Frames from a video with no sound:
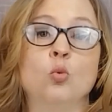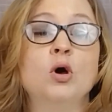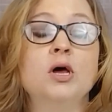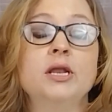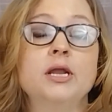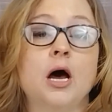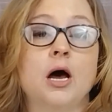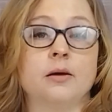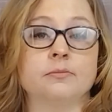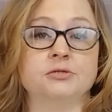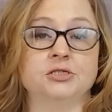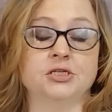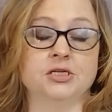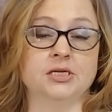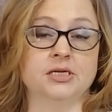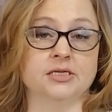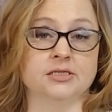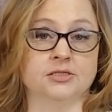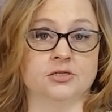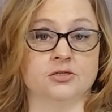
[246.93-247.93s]
One
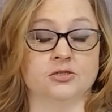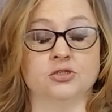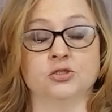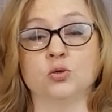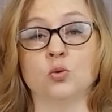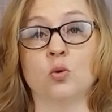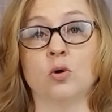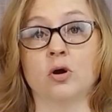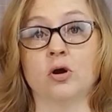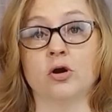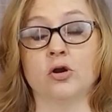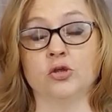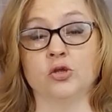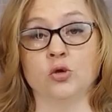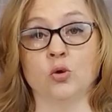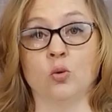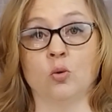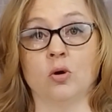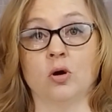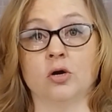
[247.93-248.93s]
option is to store
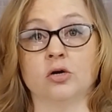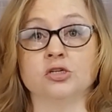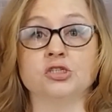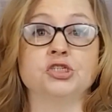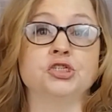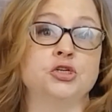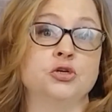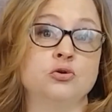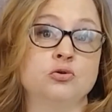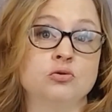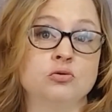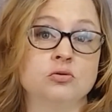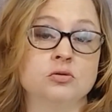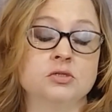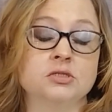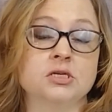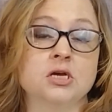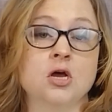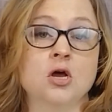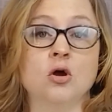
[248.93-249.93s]
your
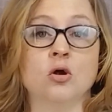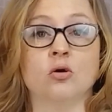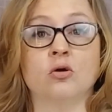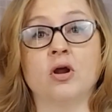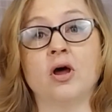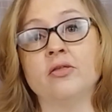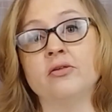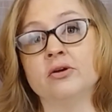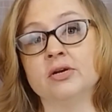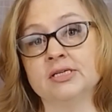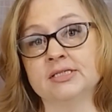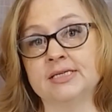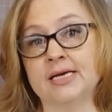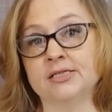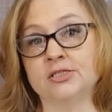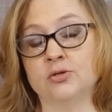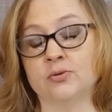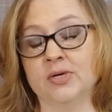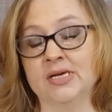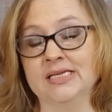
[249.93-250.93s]
shoes or other
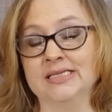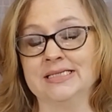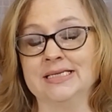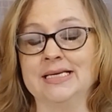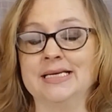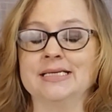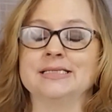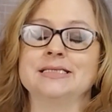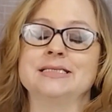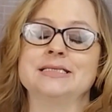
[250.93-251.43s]
accessories in